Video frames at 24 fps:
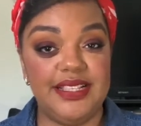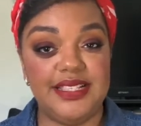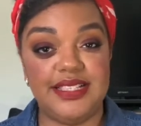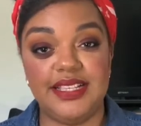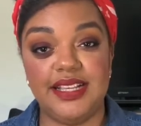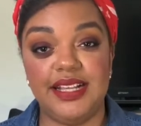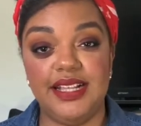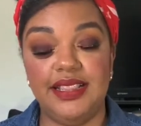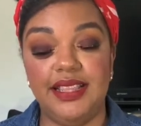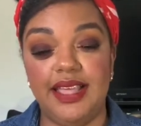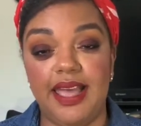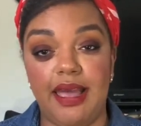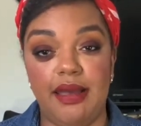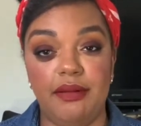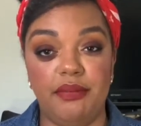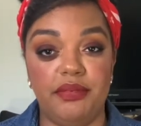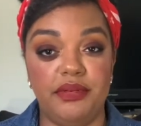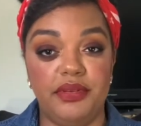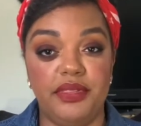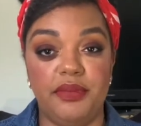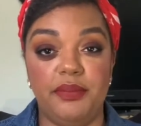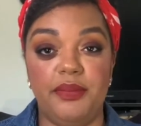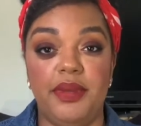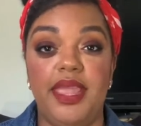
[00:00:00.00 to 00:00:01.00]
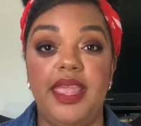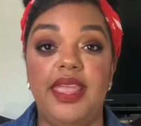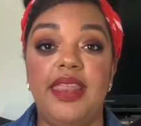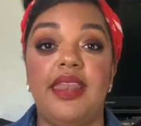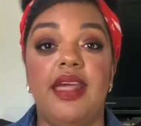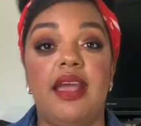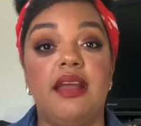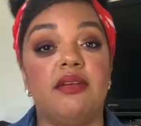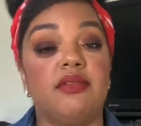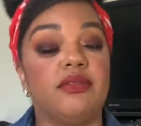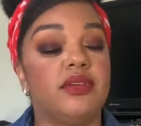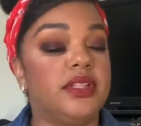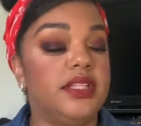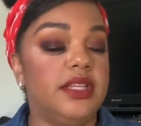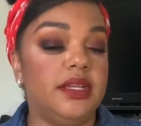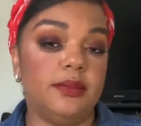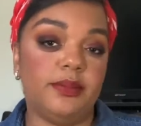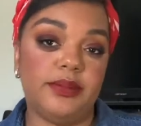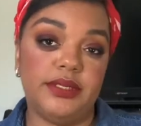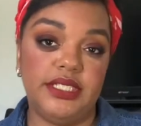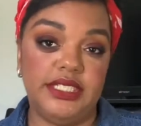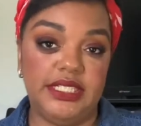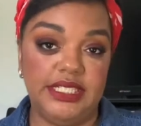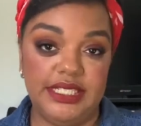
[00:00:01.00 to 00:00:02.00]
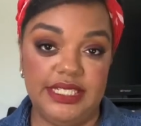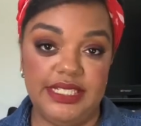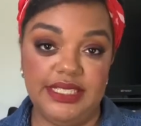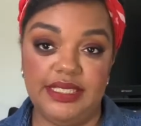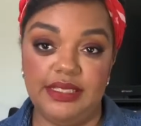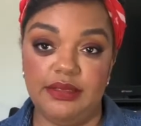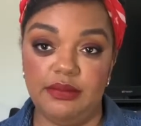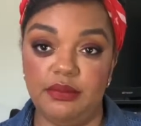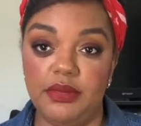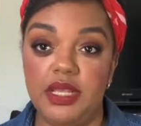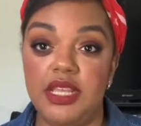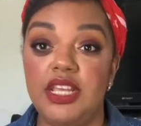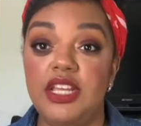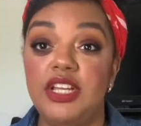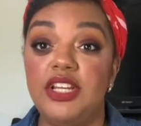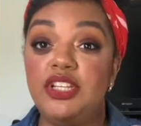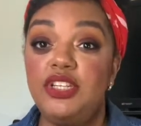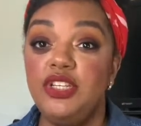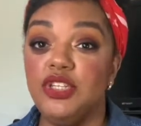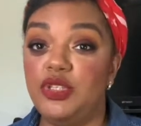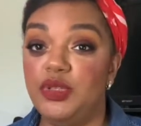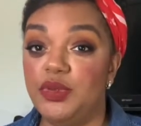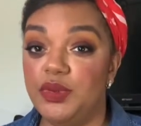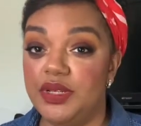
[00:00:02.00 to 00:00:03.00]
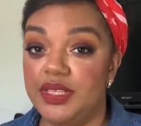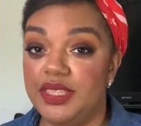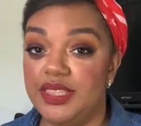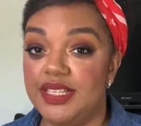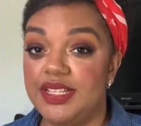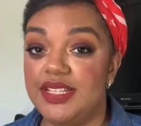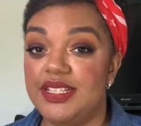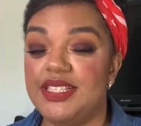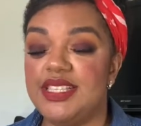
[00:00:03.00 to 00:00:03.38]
to collab with me and I really appreciate them doing this.